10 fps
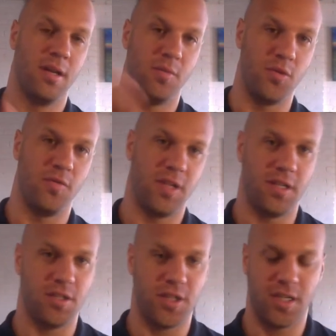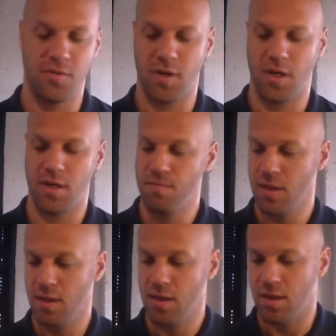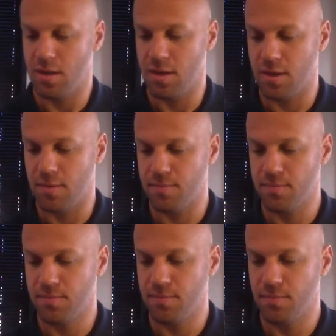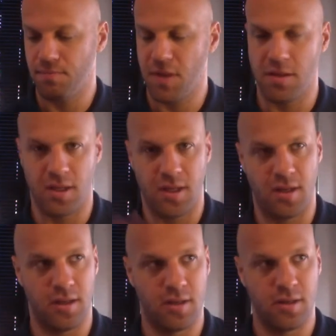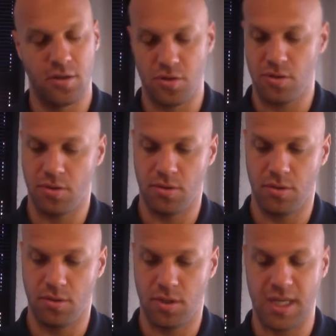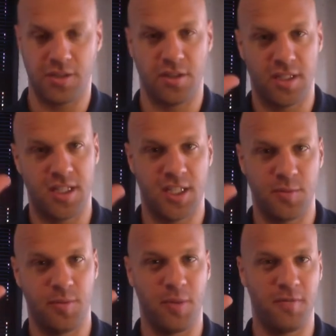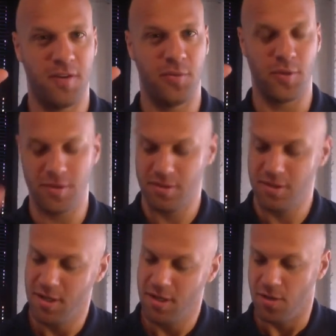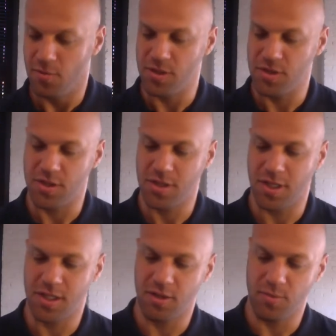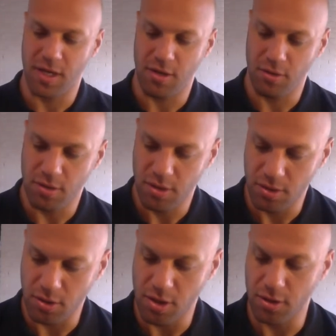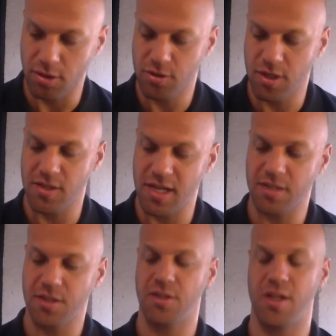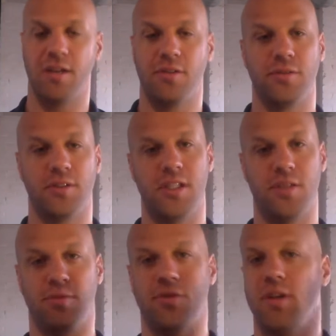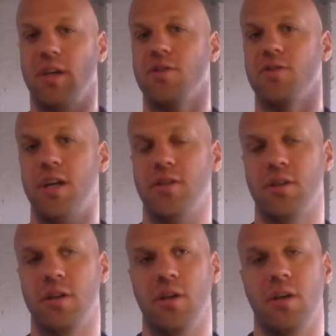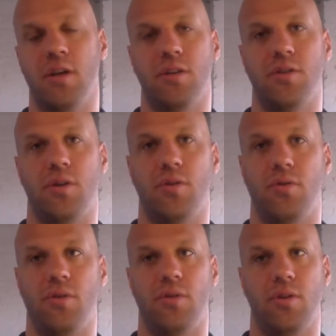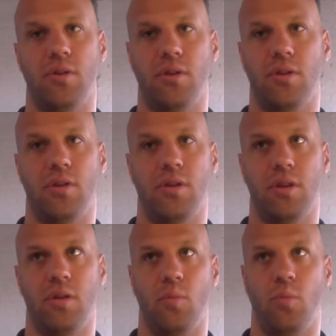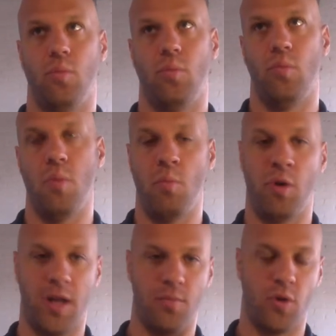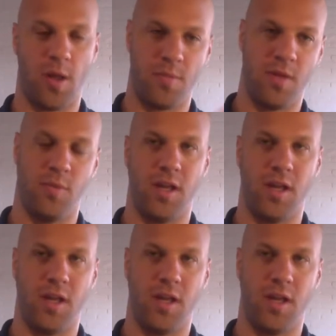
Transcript: move in January. And then actually that takes me into my 5th one, which is talking about longer transaction cycles equals less stress. So what I mean by